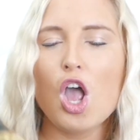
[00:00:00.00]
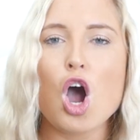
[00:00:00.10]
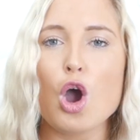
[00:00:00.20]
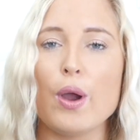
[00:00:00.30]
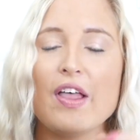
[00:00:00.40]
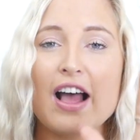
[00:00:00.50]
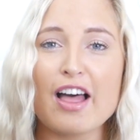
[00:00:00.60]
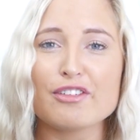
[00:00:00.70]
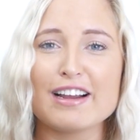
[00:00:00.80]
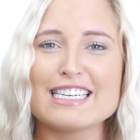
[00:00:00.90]
oh, and the
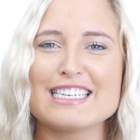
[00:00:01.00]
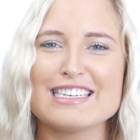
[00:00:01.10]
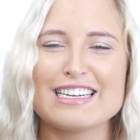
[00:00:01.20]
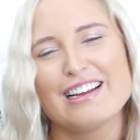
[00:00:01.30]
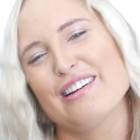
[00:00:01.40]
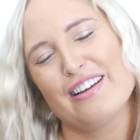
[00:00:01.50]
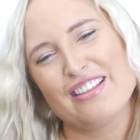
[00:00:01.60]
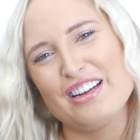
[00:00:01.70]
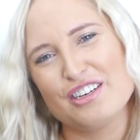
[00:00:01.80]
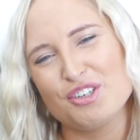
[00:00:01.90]
other reason
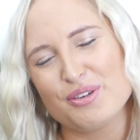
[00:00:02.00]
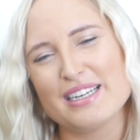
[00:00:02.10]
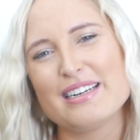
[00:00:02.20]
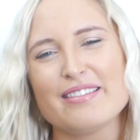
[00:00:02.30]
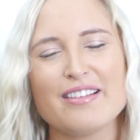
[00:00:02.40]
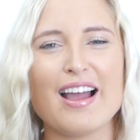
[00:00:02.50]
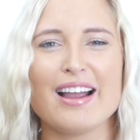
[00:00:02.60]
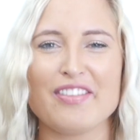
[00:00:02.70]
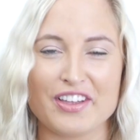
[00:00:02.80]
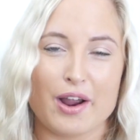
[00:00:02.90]
that drew it,
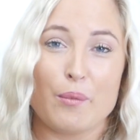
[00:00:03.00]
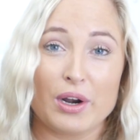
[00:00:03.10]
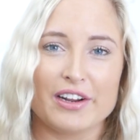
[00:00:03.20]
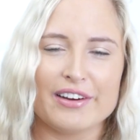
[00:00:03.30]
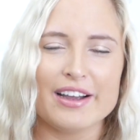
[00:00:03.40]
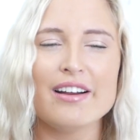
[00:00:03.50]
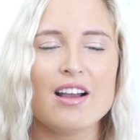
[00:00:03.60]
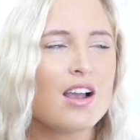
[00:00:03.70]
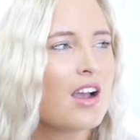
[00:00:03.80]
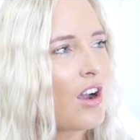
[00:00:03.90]
like, that I wanted it,
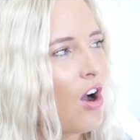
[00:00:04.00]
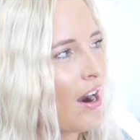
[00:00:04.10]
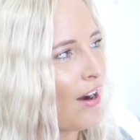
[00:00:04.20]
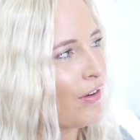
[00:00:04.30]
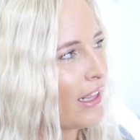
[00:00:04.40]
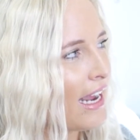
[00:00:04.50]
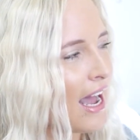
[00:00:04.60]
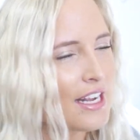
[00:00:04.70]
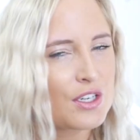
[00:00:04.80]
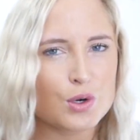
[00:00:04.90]
God, I really
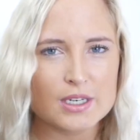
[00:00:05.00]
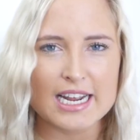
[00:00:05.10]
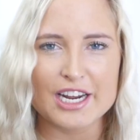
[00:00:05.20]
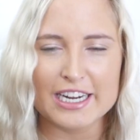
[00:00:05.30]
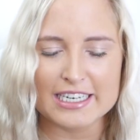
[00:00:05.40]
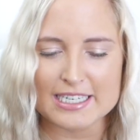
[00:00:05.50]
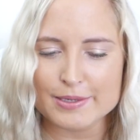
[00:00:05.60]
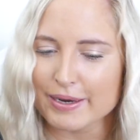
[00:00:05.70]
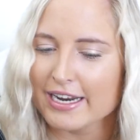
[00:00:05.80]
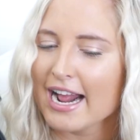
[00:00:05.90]
can't talk today, you need to
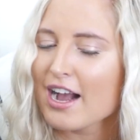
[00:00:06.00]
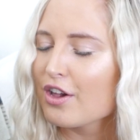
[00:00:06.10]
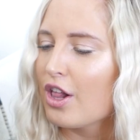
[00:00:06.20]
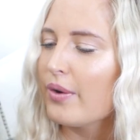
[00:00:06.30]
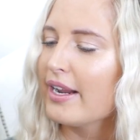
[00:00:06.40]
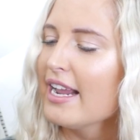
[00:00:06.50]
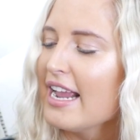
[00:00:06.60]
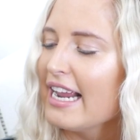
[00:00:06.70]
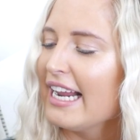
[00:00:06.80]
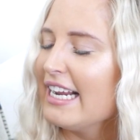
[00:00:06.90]
spit it out, Chloe,
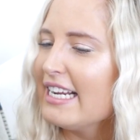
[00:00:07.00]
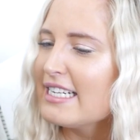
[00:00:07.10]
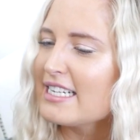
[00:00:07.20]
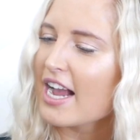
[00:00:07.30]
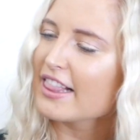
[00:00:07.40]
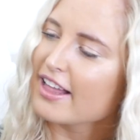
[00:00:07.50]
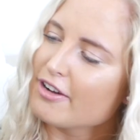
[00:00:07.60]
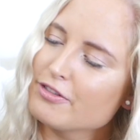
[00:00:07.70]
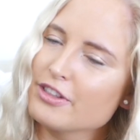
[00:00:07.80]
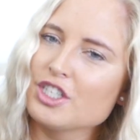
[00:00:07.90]
is I
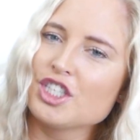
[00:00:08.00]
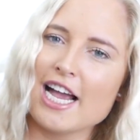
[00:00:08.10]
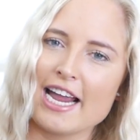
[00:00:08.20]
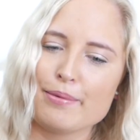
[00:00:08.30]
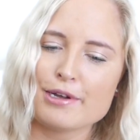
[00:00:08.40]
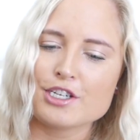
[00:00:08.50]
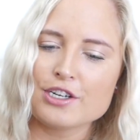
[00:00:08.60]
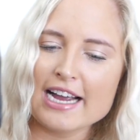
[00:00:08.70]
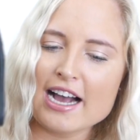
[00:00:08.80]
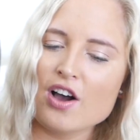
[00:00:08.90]
love the shape.
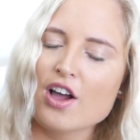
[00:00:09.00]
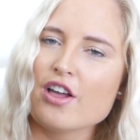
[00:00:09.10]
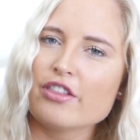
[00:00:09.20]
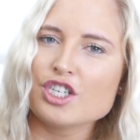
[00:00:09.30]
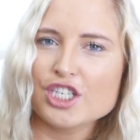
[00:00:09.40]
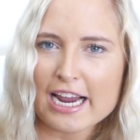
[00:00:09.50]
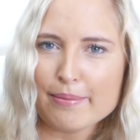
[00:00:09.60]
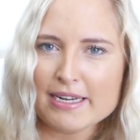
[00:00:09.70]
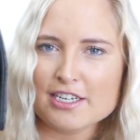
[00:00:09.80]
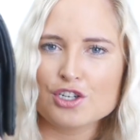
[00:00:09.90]
So now, the
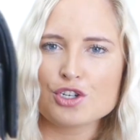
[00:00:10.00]
shape is